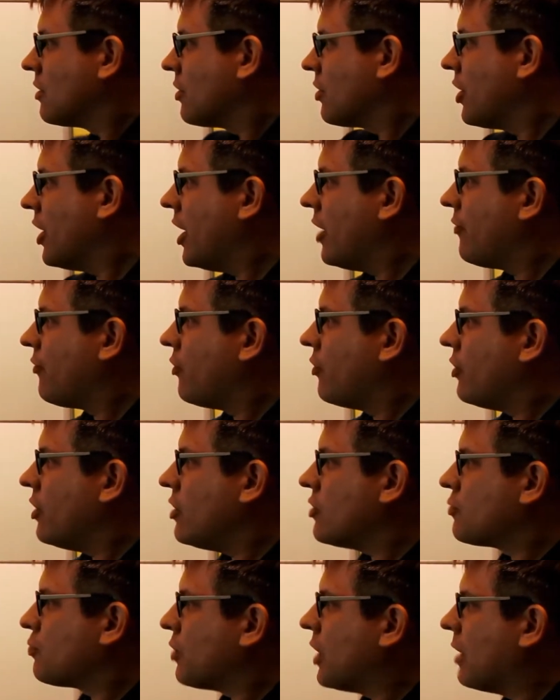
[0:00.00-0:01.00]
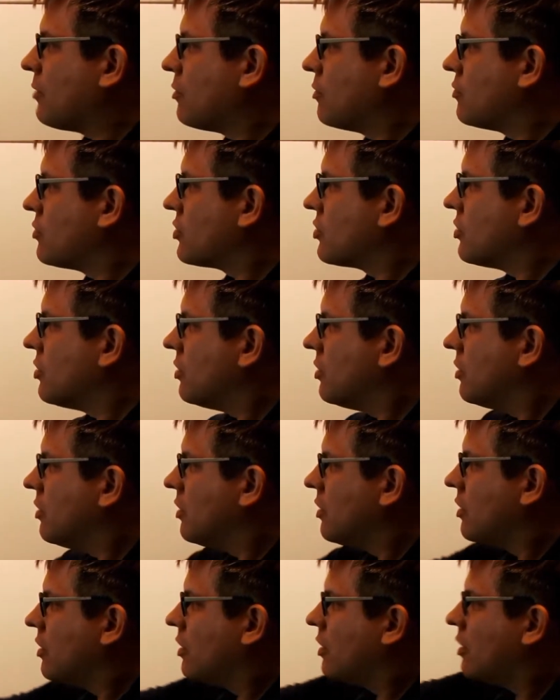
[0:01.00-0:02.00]
Okay, for these problems,
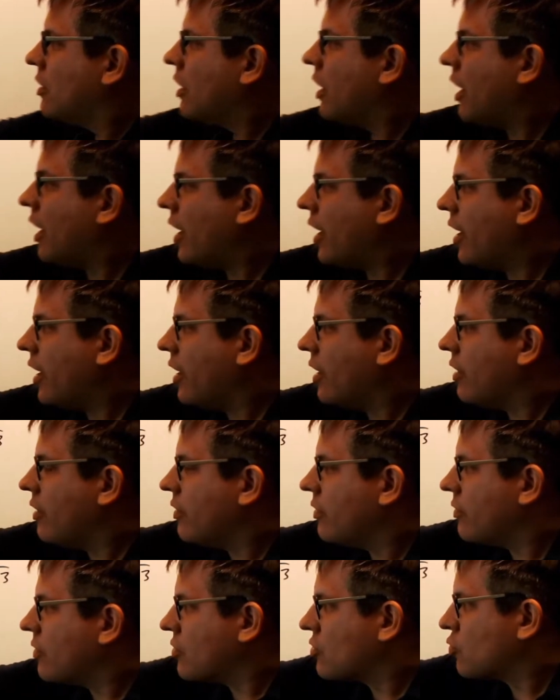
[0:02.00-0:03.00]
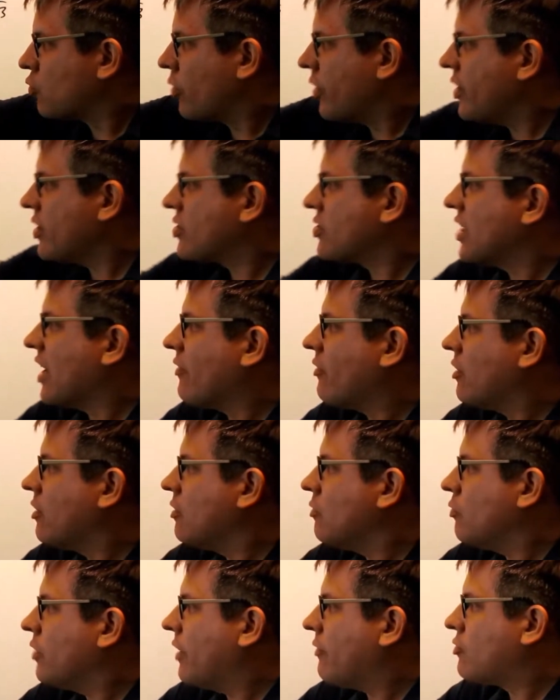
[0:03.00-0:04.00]
uh, the
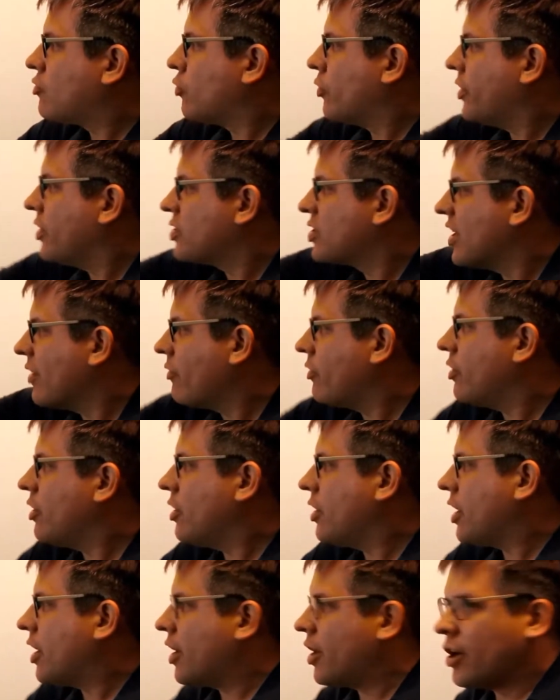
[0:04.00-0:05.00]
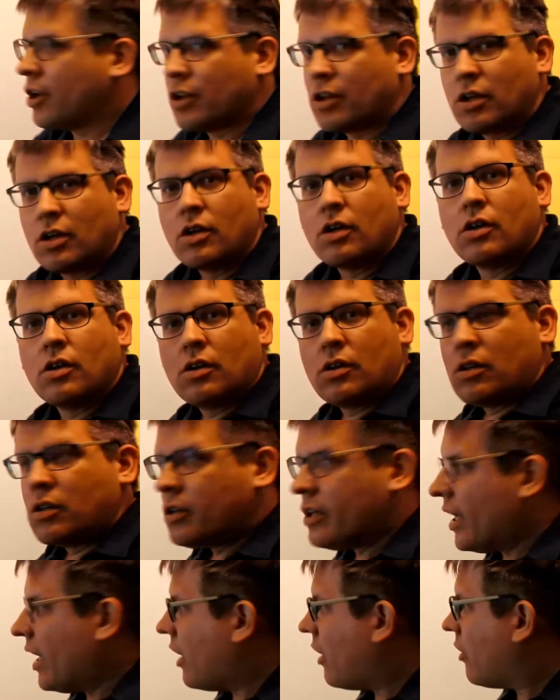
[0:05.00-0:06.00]
twenty-seven, we have twenty-seven and nine.
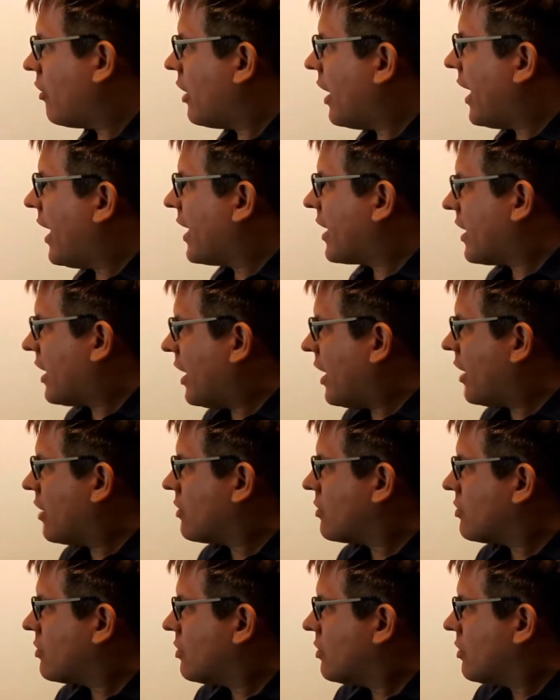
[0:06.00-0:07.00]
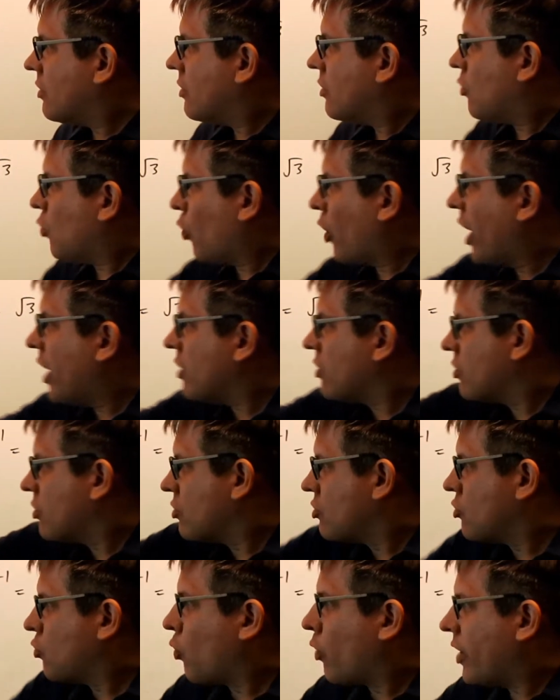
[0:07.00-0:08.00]
Now I can't write
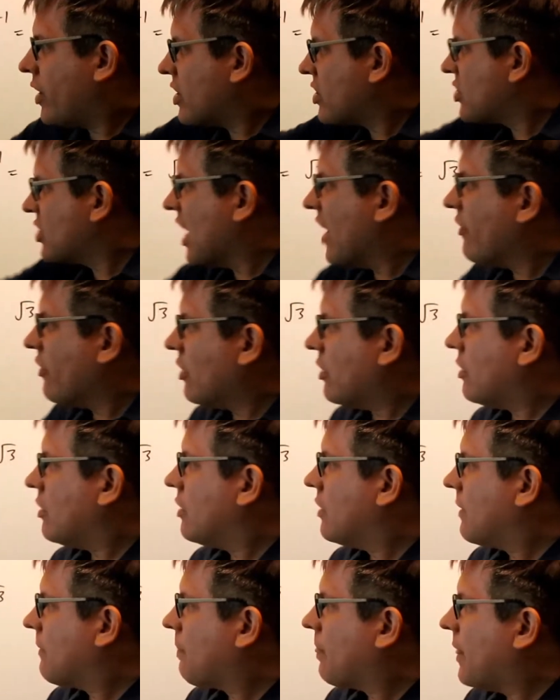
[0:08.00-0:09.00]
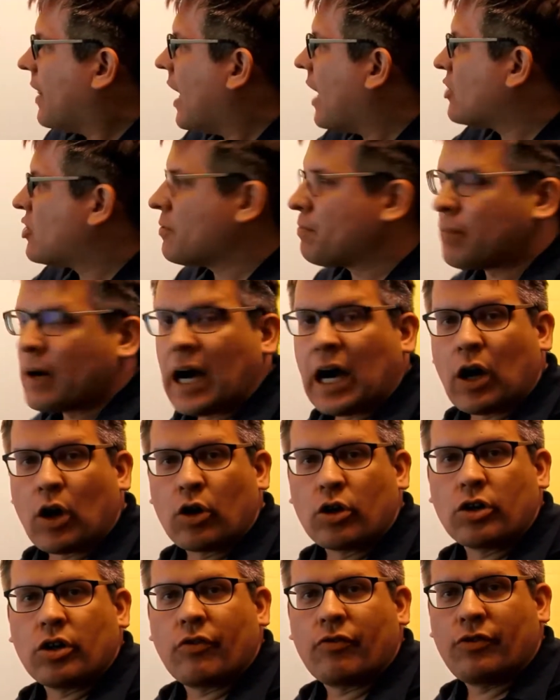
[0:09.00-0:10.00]
twenty-seven as a
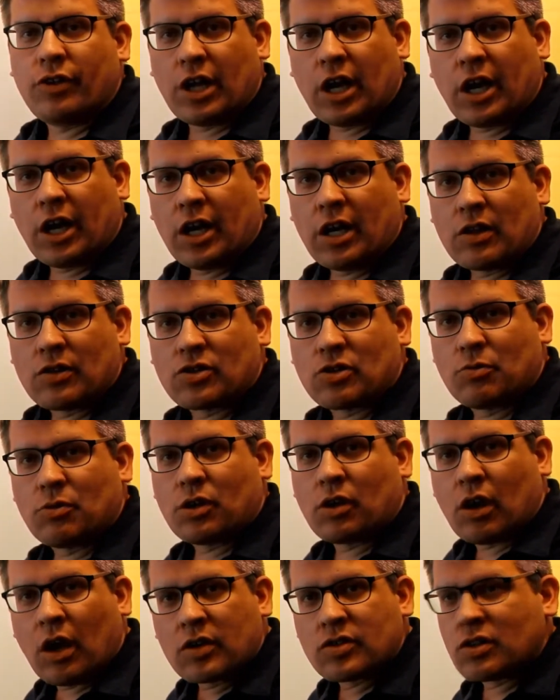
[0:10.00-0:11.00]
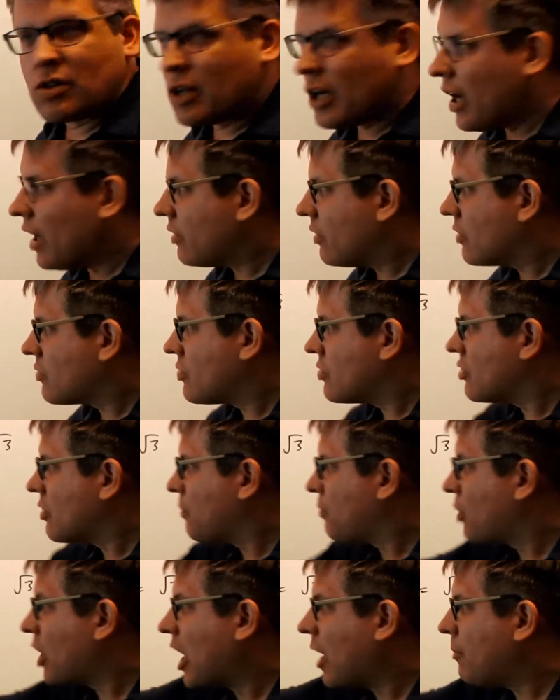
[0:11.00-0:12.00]
power of nine, so because of that, this is a
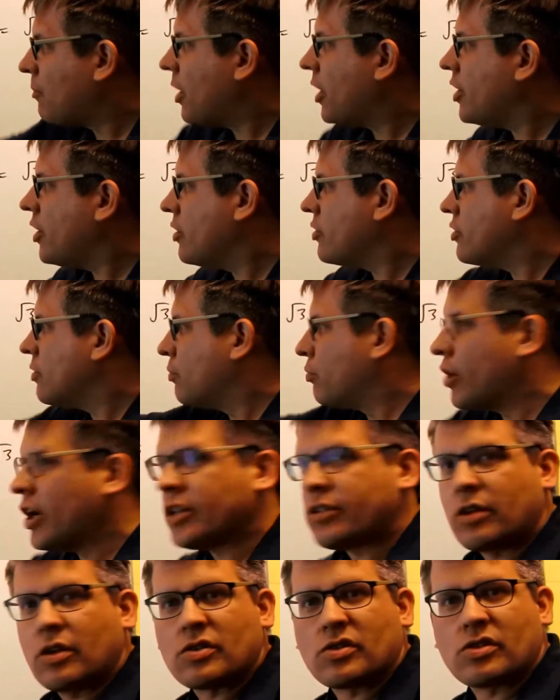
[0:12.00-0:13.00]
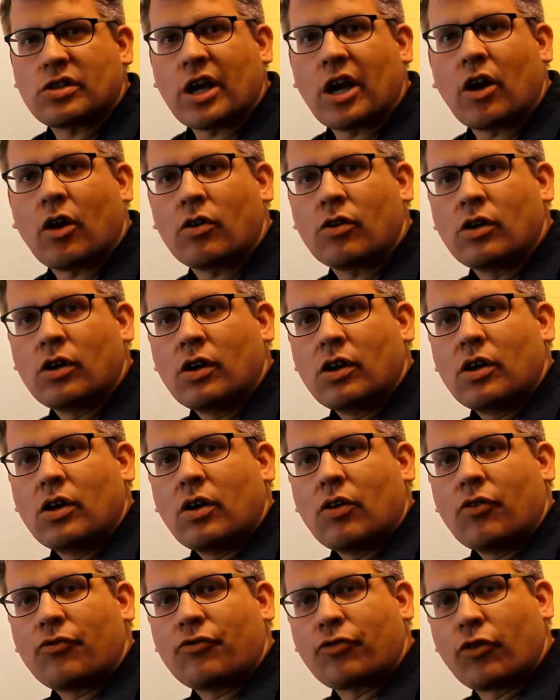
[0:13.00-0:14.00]
problem I need to break this down
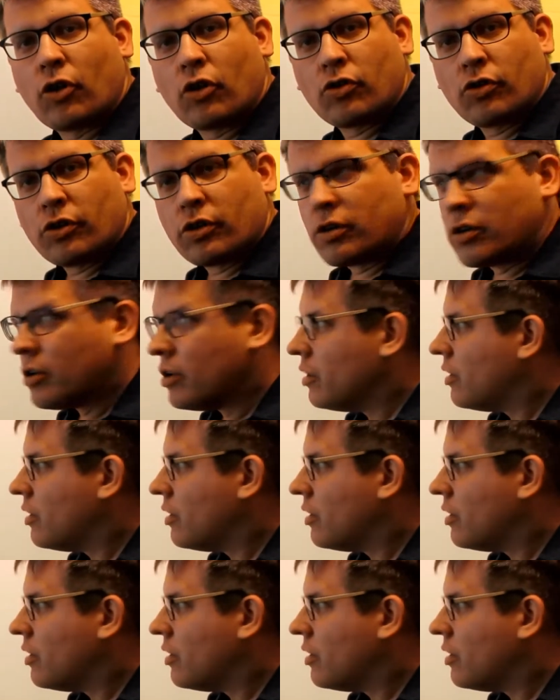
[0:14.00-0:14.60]
further.